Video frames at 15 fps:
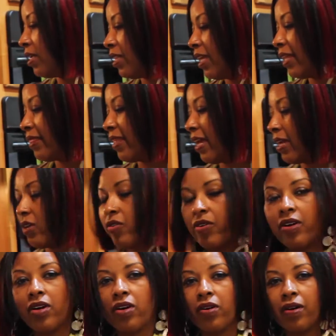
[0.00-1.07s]
to let that
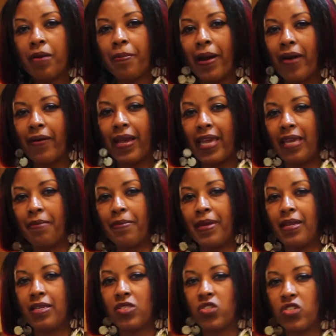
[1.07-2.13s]
grill about 8
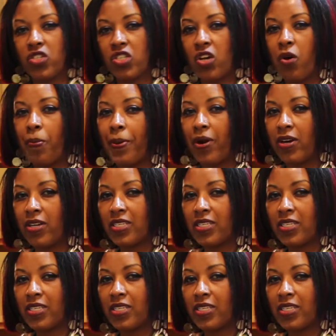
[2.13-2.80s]
minutes or so per